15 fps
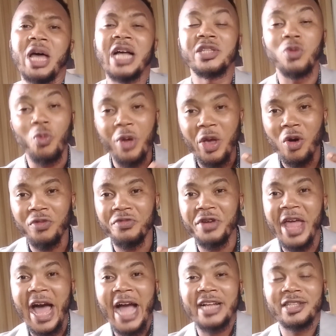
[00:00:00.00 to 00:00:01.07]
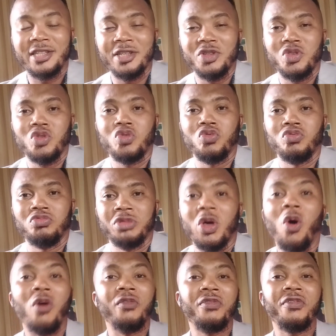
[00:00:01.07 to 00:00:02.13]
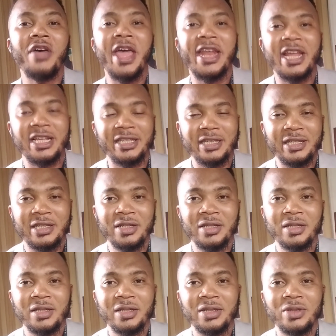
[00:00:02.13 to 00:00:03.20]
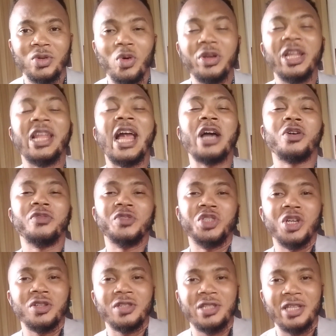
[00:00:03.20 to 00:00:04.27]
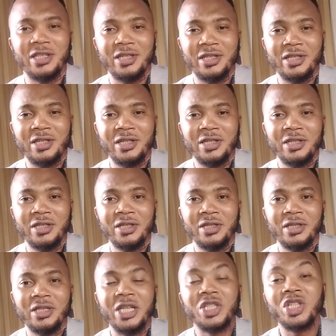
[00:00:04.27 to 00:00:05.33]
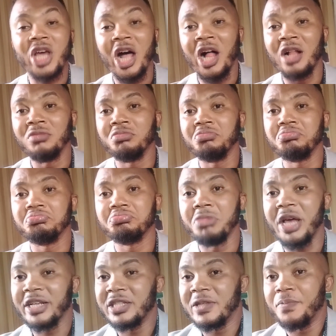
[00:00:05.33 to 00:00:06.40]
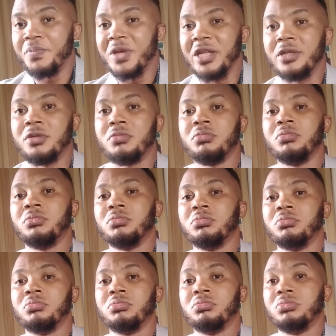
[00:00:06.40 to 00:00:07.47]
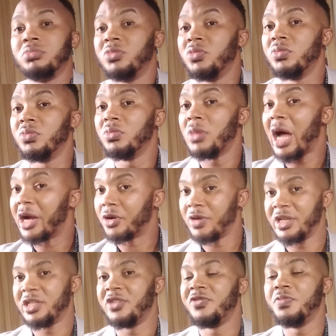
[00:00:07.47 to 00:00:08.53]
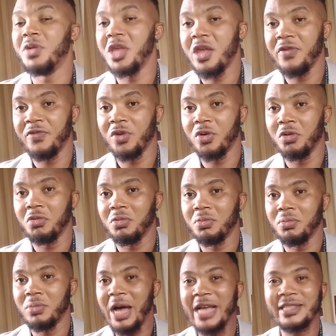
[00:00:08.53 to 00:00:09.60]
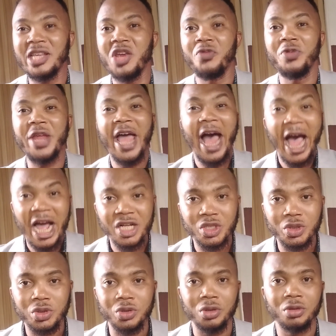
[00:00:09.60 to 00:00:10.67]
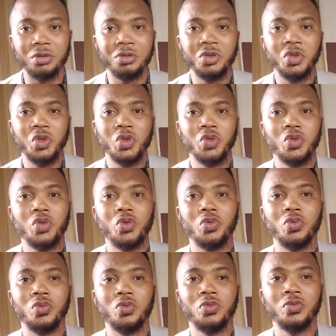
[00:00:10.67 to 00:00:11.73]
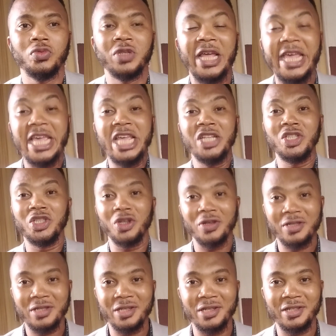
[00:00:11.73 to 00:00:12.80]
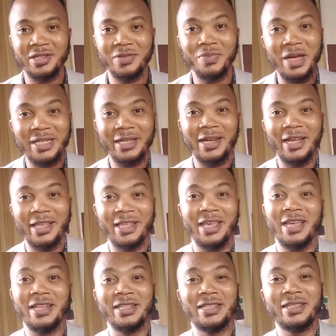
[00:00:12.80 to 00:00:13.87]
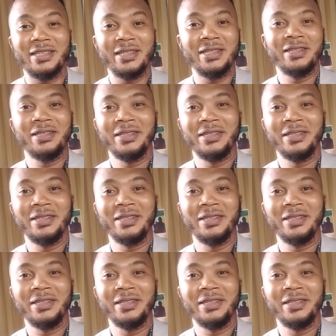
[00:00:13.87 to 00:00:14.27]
as a way of reacting to the unfairness or the lack of justice, the child exhibits aggressive behavior as a reaction to the injustice meted against